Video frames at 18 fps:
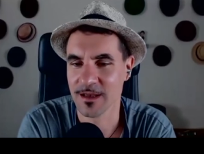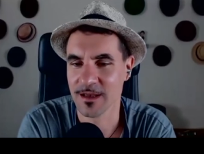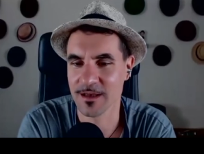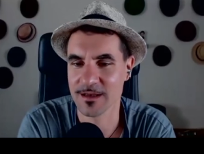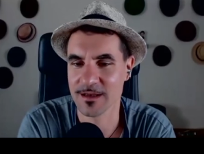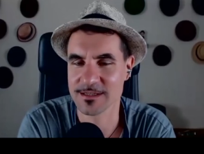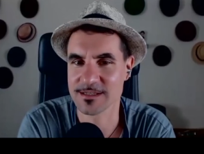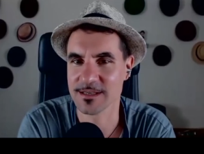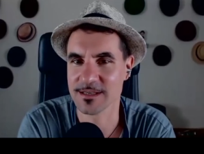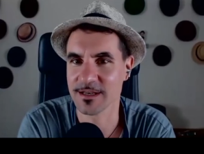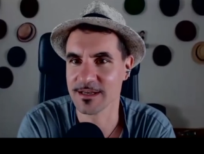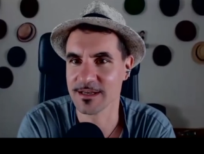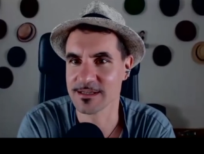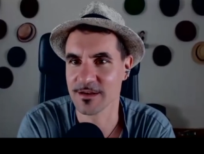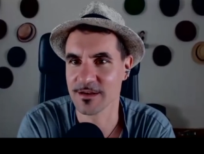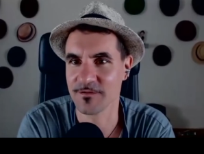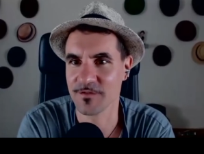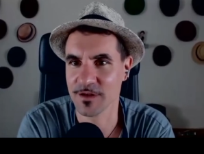series
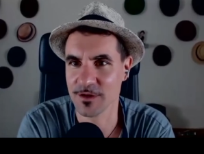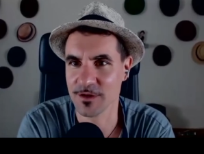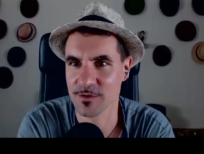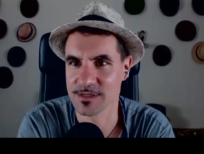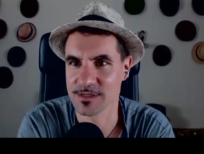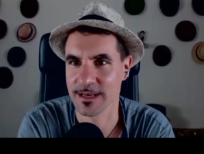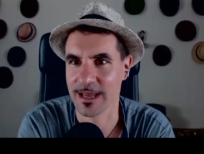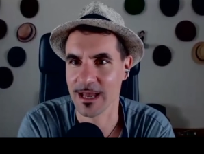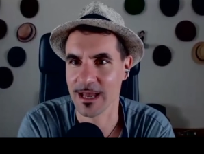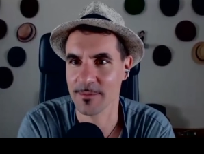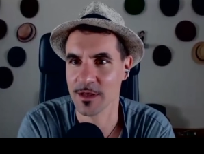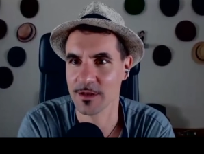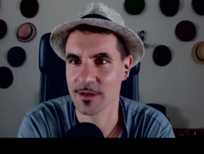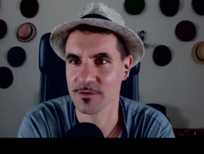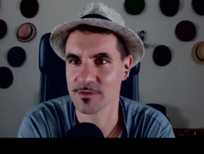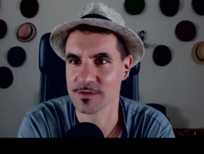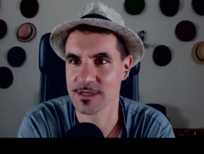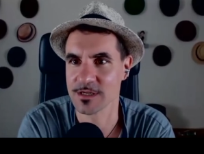and videos and app that you see.